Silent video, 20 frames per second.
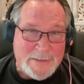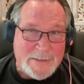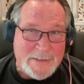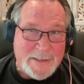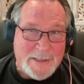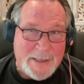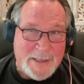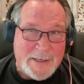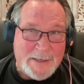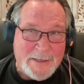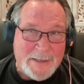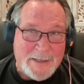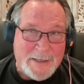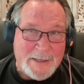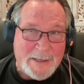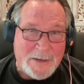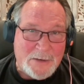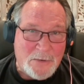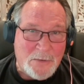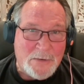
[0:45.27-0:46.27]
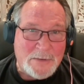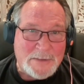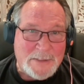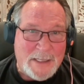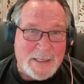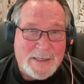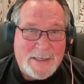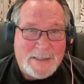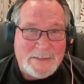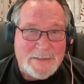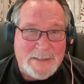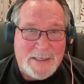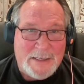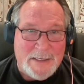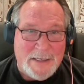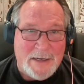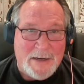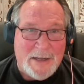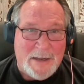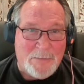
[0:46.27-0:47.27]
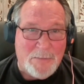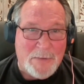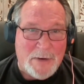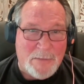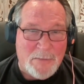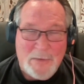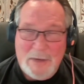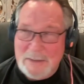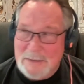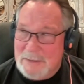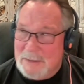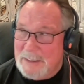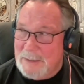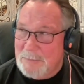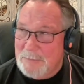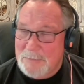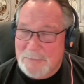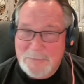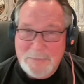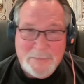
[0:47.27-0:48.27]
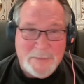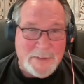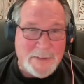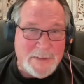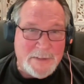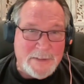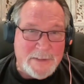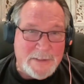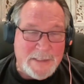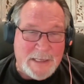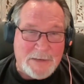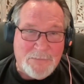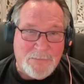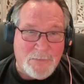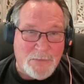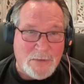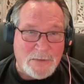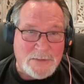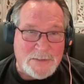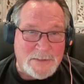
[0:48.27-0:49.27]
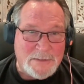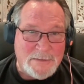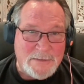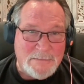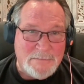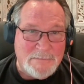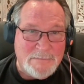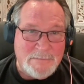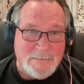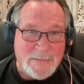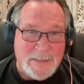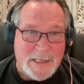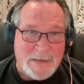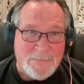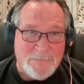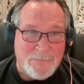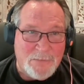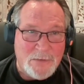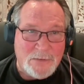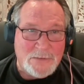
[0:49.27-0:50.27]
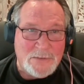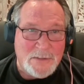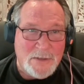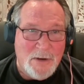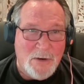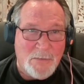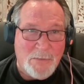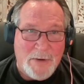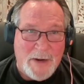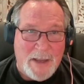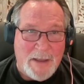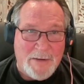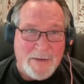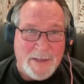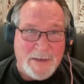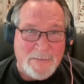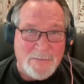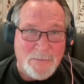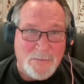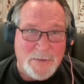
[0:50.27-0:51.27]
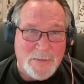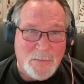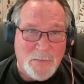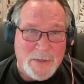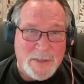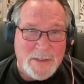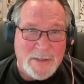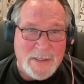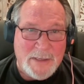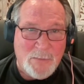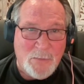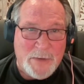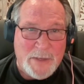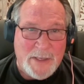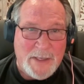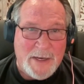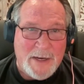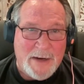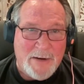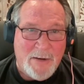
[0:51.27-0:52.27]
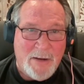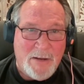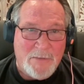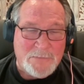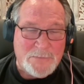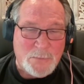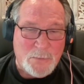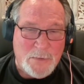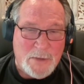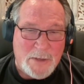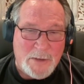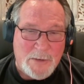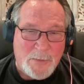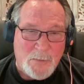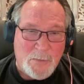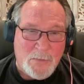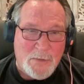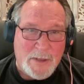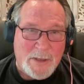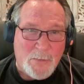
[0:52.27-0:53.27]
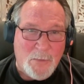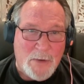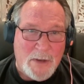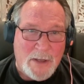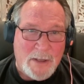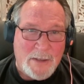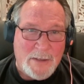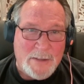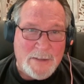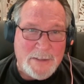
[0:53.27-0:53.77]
and of course, like I said, I wrestled him that first that first go round, and we hit it off really really well.